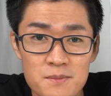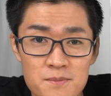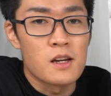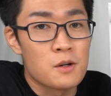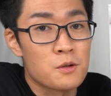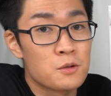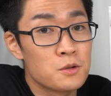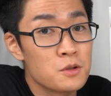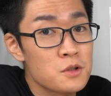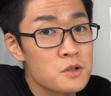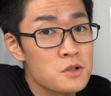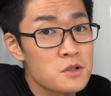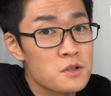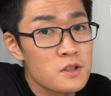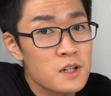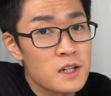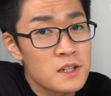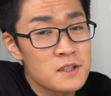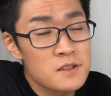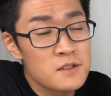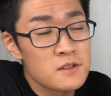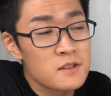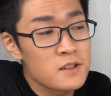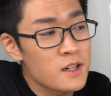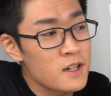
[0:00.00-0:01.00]
I'm going
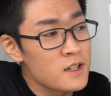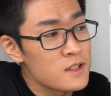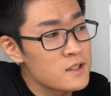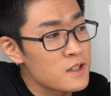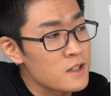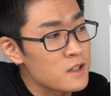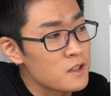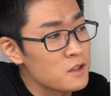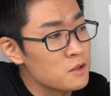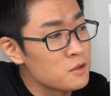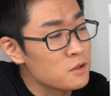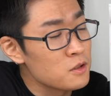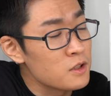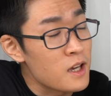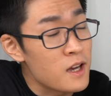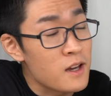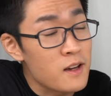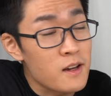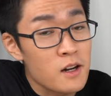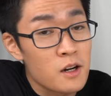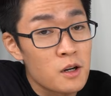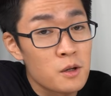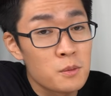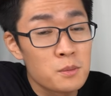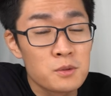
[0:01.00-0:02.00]
to write code
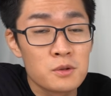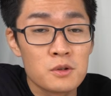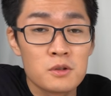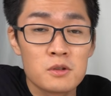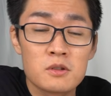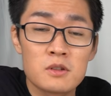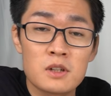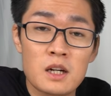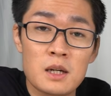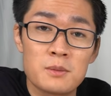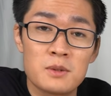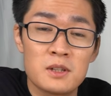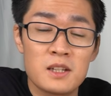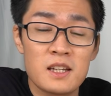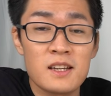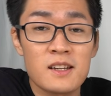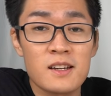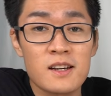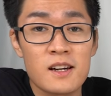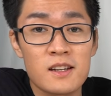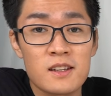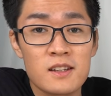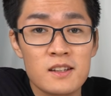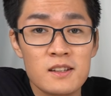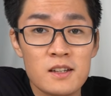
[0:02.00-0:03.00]
based on the results of this
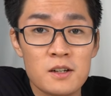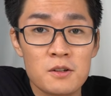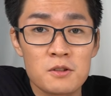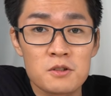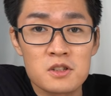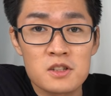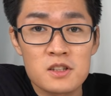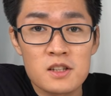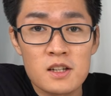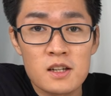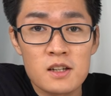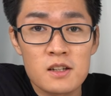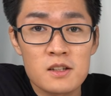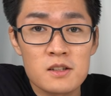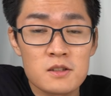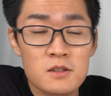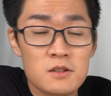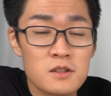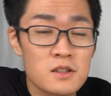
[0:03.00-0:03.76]
frequency analysis